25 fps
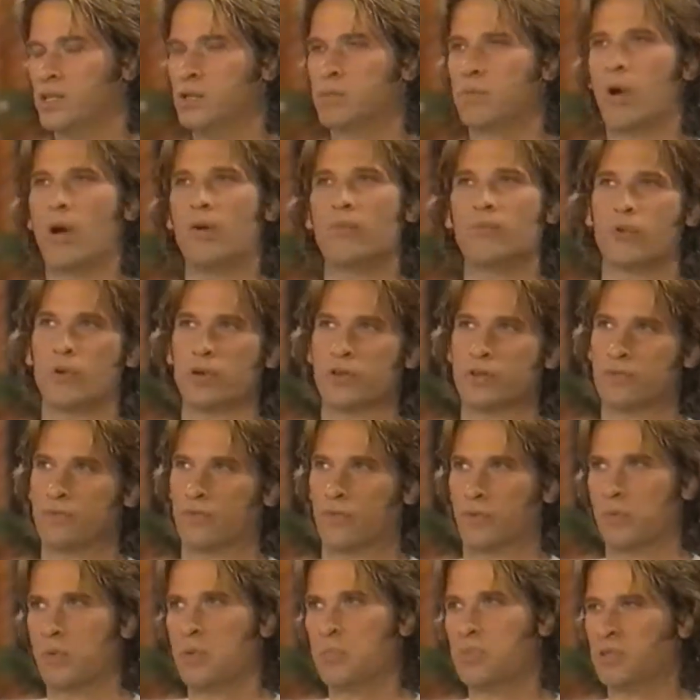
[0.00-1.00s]
small fortune
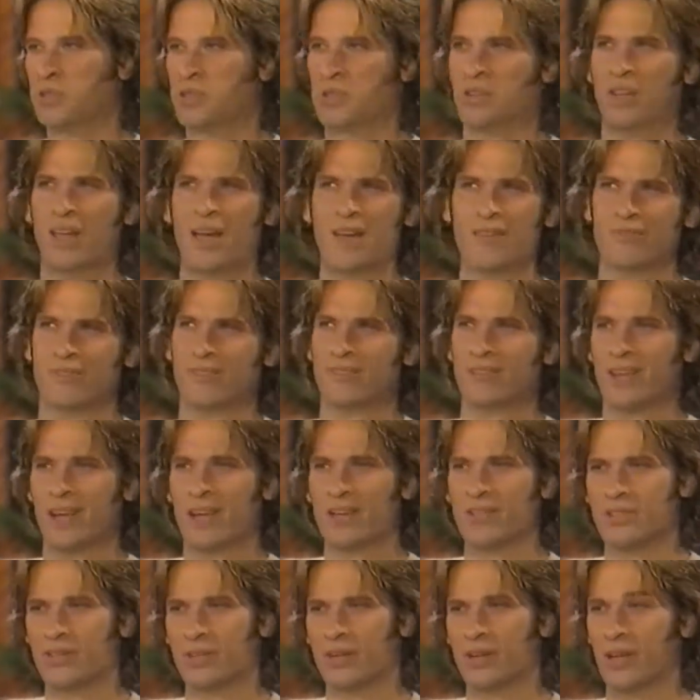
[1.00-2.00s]
from you, puts your life in
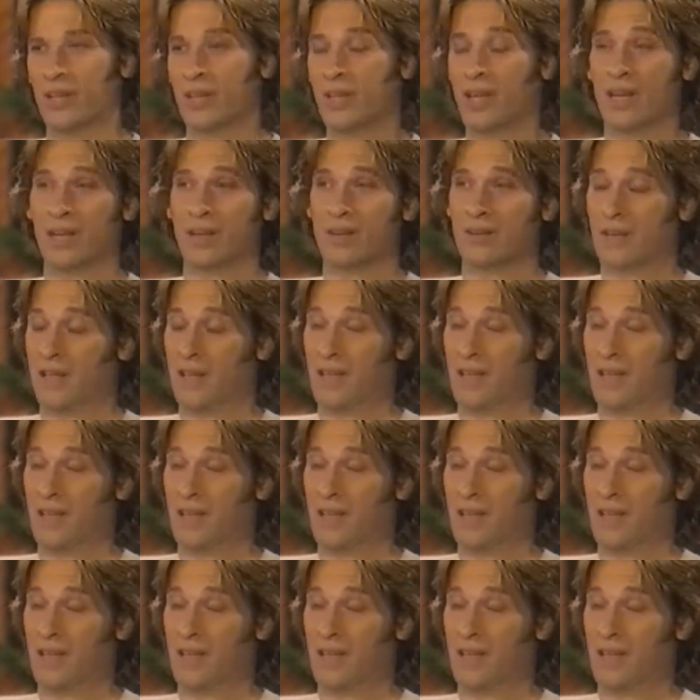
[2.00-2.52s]
danger, and then,